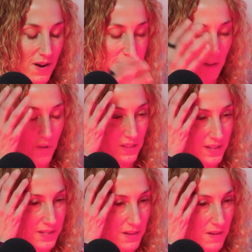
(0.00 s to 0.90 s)
the thing
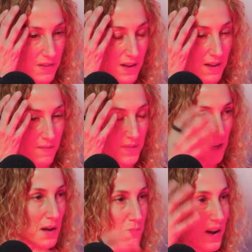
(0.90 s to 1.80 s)
that's the
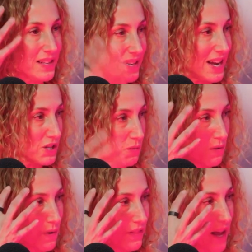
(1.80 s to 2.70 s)
gut brain connection with
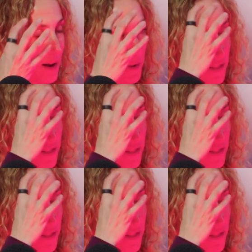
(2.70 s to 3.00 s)
red light. But